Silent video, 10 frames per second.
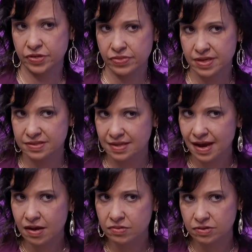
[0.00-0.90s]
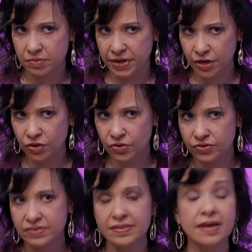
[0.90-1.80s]
figure things out on my
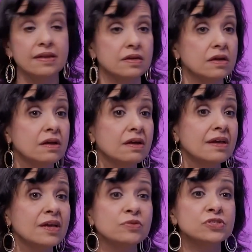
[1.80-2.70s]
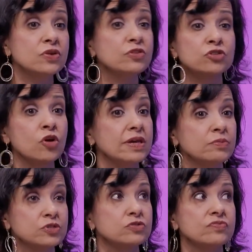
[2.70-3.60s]
own, then he was
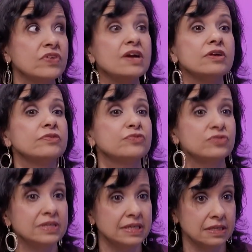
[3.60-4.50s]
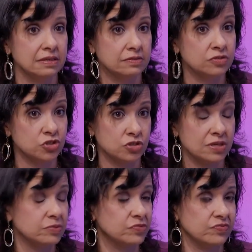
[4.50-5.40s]
very free.
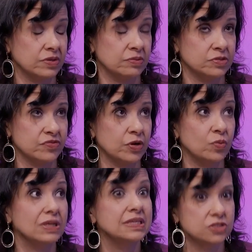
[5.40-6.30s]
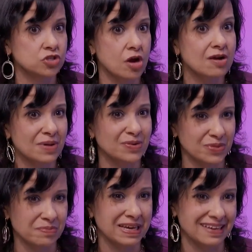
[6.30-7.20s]
He was very willing to talk about it
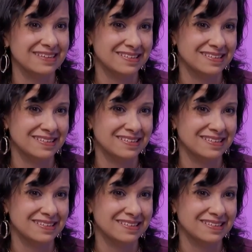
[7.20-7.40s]
with me.